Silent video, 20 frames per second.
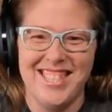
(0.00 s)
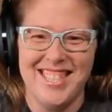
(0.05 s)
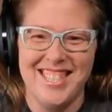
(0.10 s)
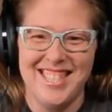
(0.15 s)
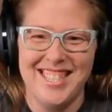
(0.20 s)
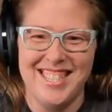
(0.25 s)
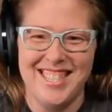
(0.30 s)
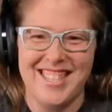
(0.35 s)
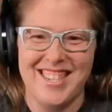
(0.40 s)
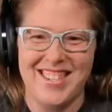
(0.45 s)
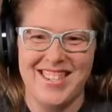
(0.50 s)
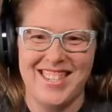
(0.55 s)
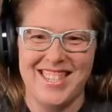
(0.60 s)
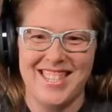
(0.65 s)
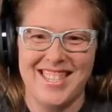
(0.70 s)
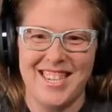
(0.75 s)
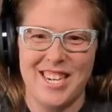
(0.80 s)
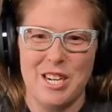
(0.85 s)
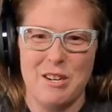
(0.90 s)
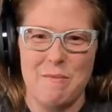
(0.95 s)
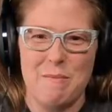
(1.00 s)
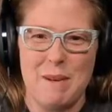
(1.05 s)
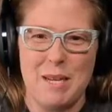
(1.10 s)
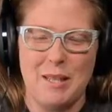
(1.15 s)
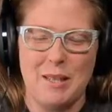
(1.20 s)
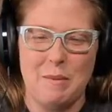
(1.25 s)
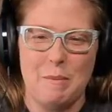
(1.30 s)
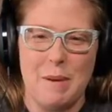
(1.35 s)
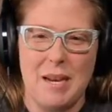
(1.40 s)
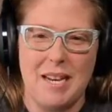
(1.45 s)
So there is our
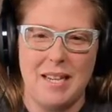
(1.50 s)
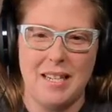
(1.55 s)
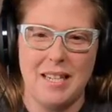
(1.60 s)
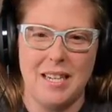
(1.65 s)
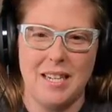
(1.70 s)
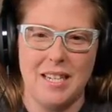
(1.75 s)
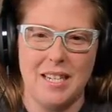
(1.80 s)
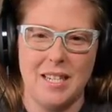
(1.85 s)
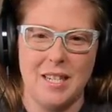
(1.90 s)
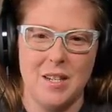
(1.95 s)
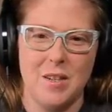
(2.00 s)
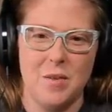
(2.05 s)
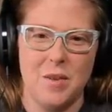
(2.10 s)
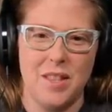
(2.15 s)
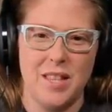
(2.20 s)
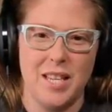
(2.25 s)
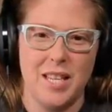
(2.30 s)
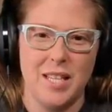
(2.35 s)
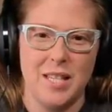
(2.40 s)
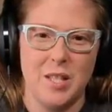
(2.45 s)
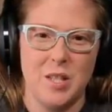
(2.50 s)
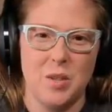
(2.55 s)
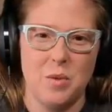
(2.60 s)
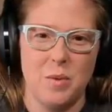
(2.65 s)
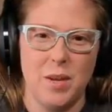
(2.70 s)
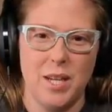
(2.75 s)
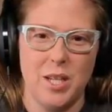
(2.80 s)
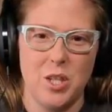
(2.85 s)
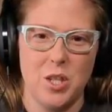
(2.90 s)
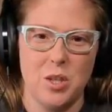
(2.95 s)
belt bat card with a
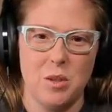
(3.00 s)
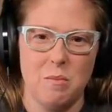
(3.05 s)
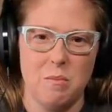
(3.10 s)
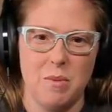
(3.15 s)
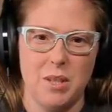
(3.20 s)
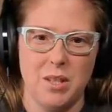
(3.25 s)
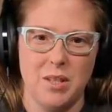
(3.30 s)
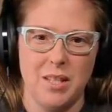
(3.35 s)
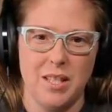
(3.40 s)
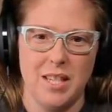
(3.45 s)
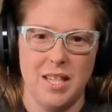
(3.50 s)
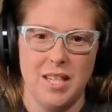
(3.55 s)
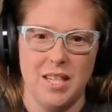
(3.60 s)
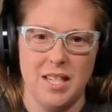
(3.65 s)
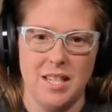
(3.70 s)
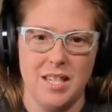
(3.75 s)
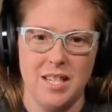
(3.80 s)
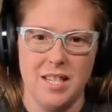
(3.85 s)
switch built in